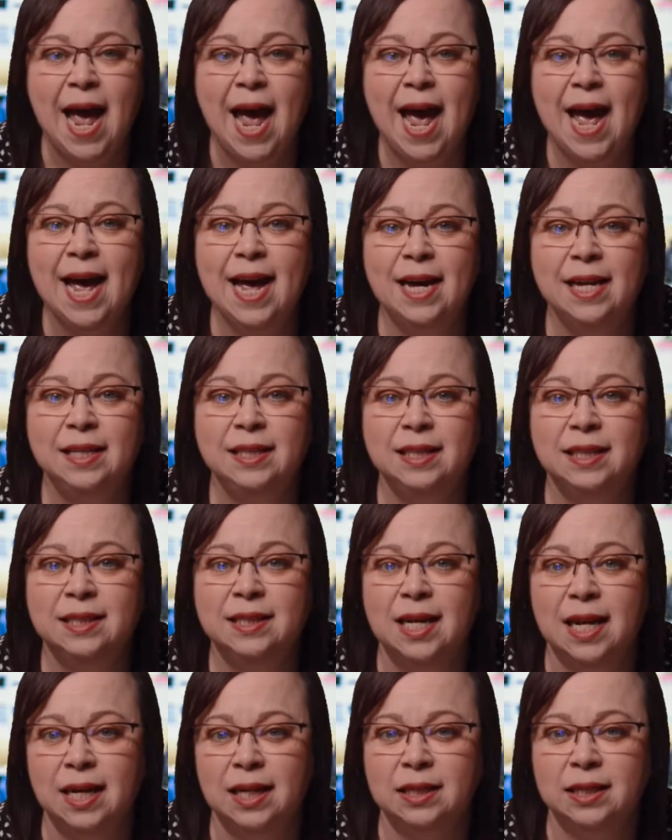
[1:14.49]
and to
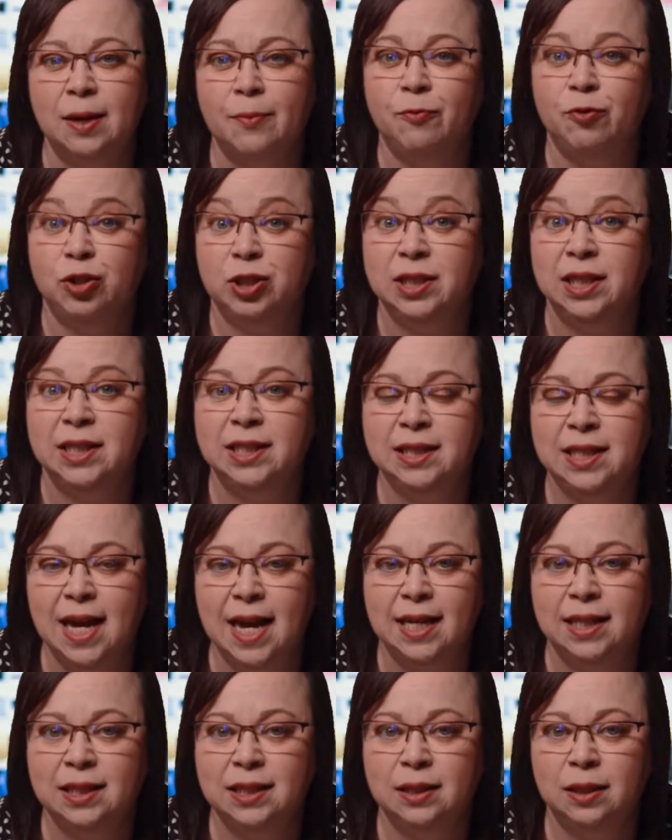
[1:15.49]
set us up for
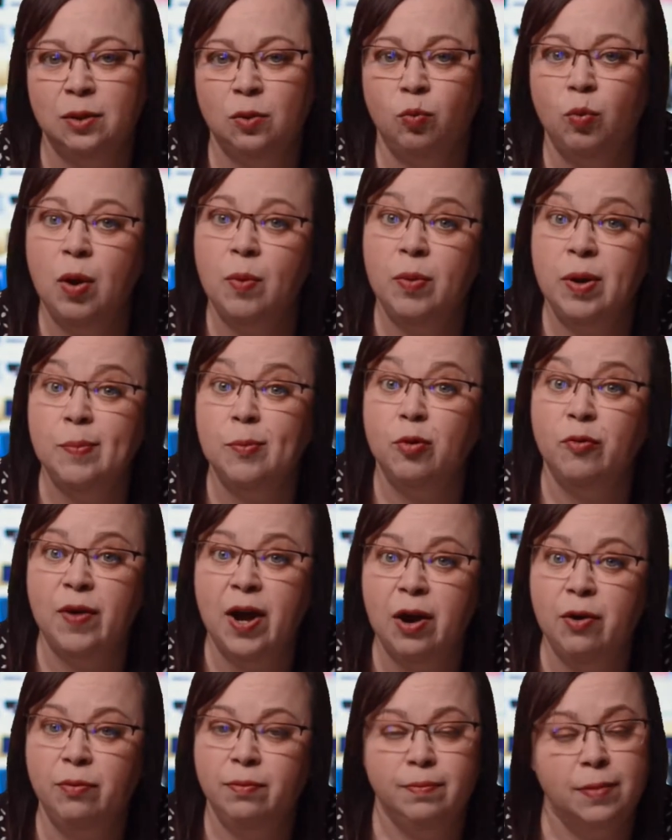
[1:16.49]
success when we move
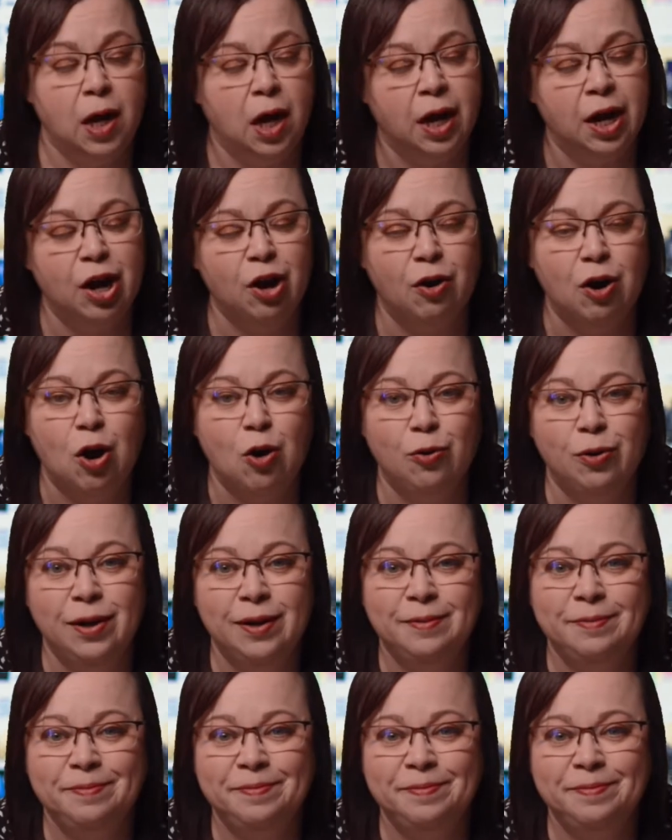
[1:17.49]
out on our own.